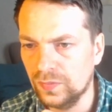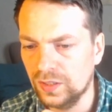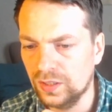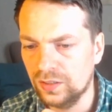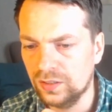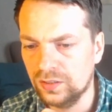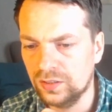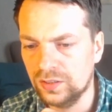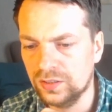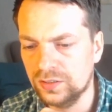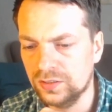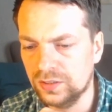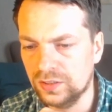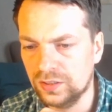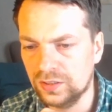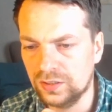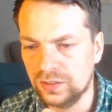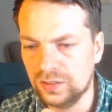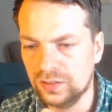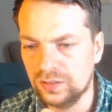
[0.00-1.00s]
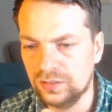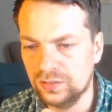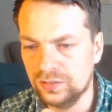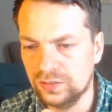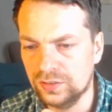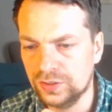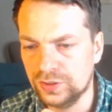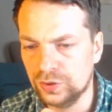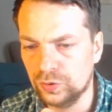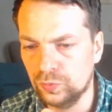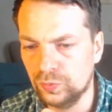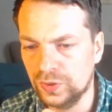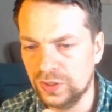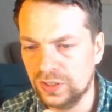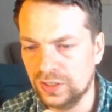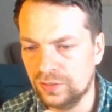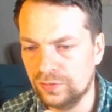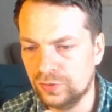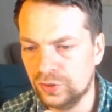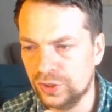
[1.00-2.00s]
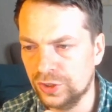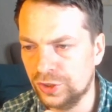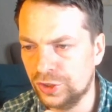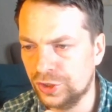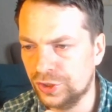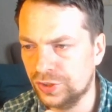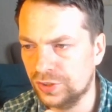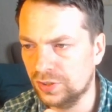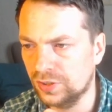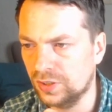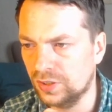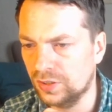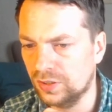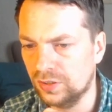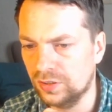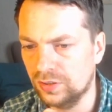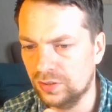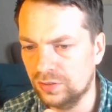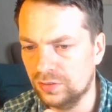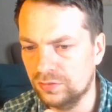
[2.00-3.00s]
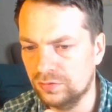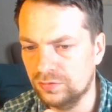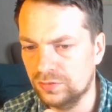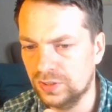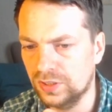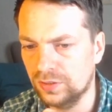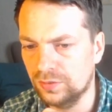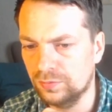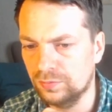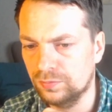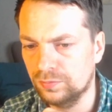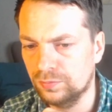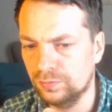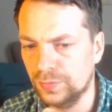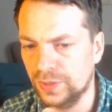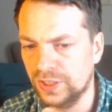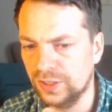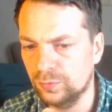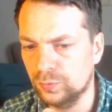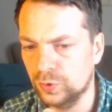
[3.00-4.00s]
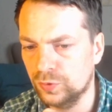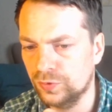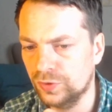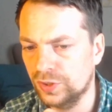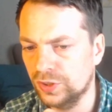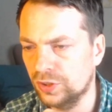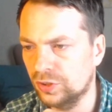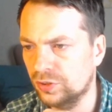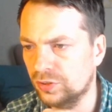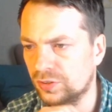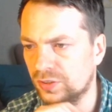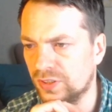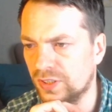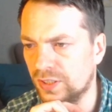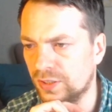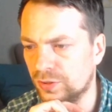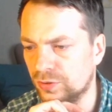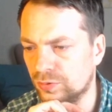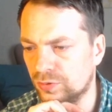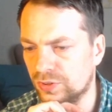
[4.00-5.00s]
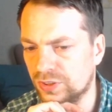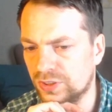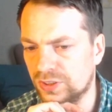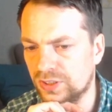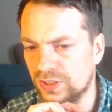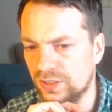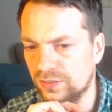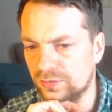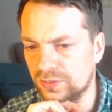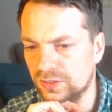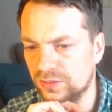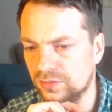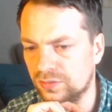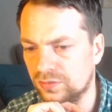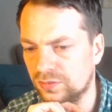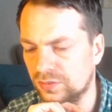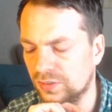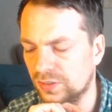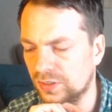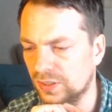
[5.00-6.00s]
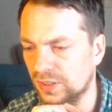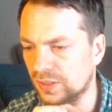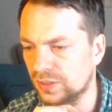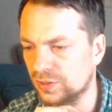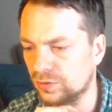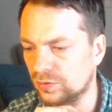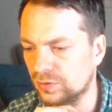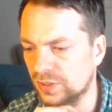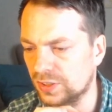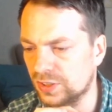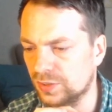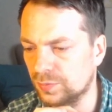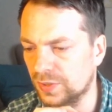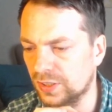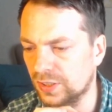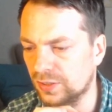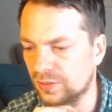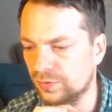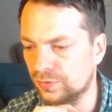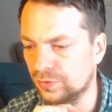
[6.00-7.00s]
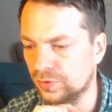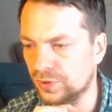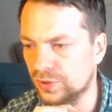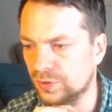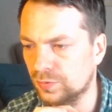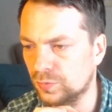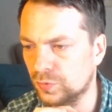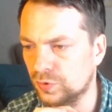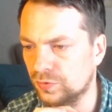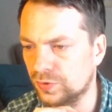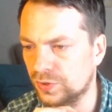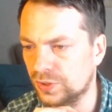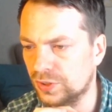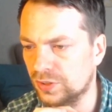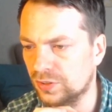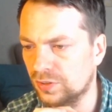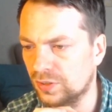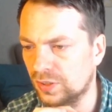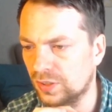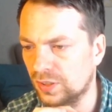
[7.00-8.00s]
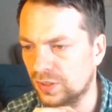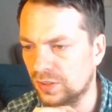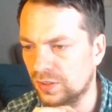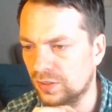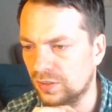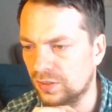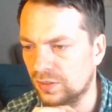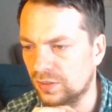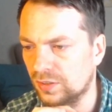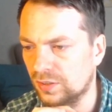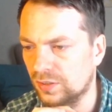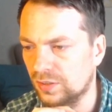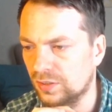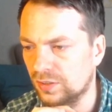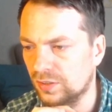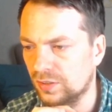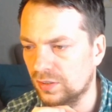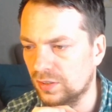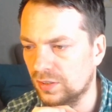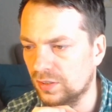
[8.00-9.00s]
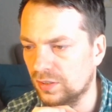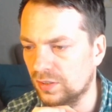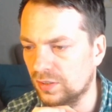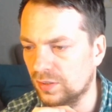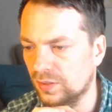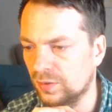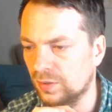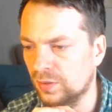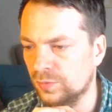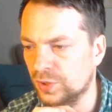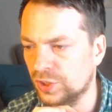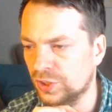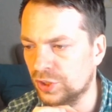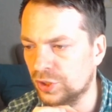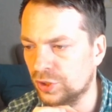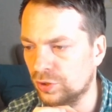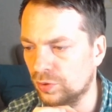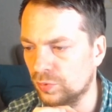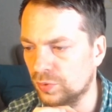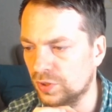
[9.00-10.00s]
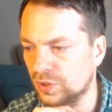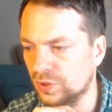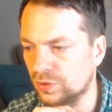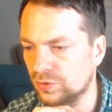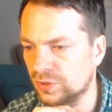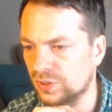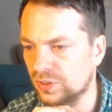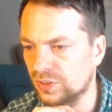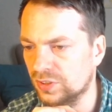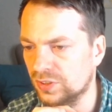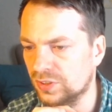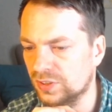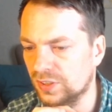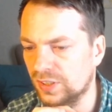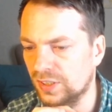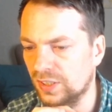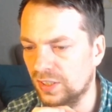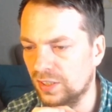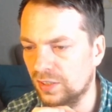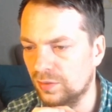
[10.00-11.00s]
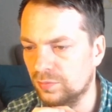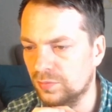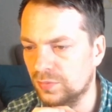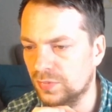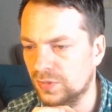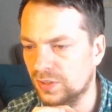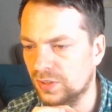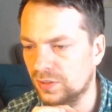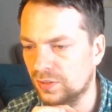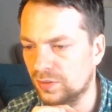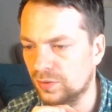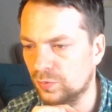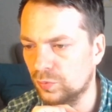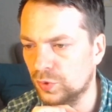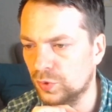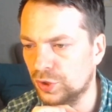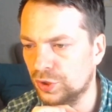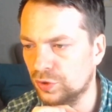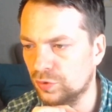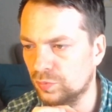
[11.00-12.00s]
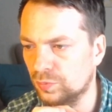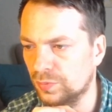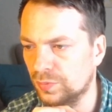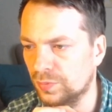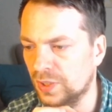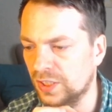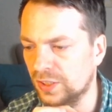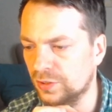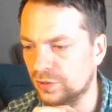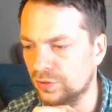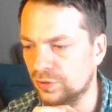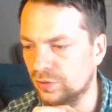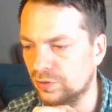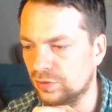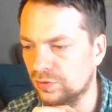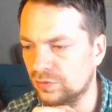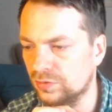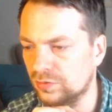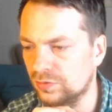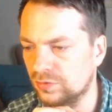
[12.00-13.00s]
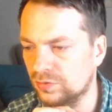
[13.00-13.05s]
And so we have reached the main move here, knight to d7. Yeah, so let's make the first moves. I'm just showing you this game, which you might know.